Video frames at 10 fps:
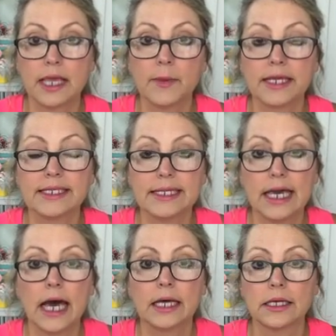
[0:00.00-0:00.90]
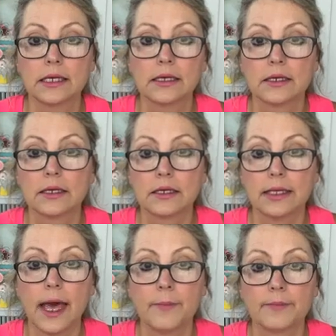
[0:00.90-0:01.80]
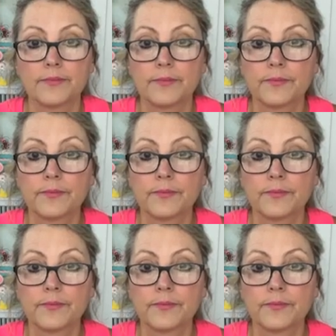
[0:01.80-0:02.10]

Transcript: same idea. Yeah.